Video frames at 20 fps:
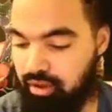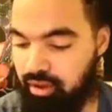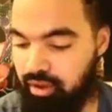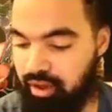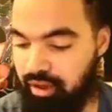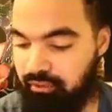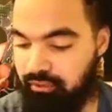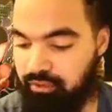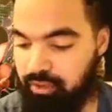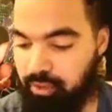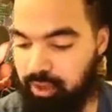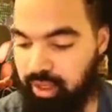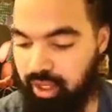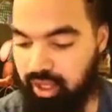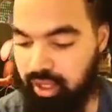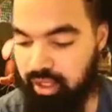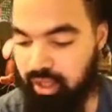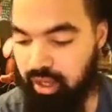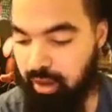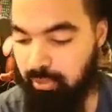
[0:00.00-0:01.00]
if you
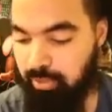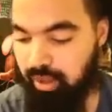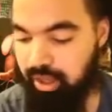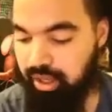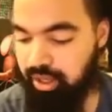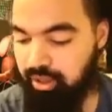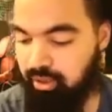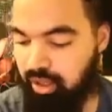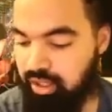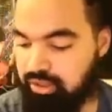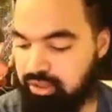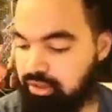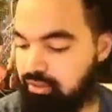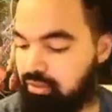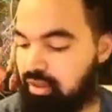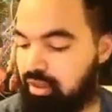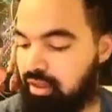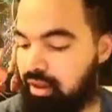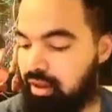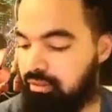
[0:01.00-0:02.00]
can play aggressive
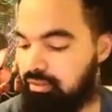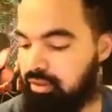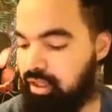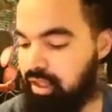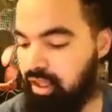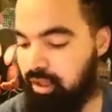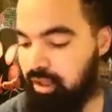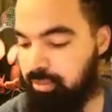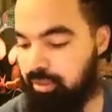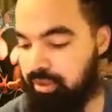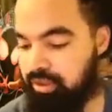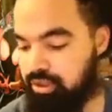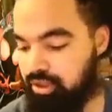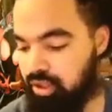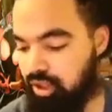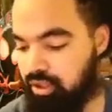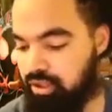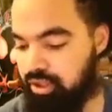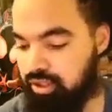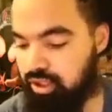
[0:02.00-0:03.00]
enough to keep his
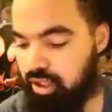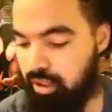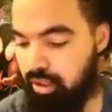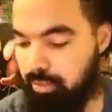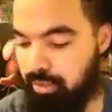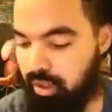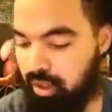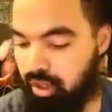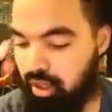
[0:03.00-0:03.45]
charges up.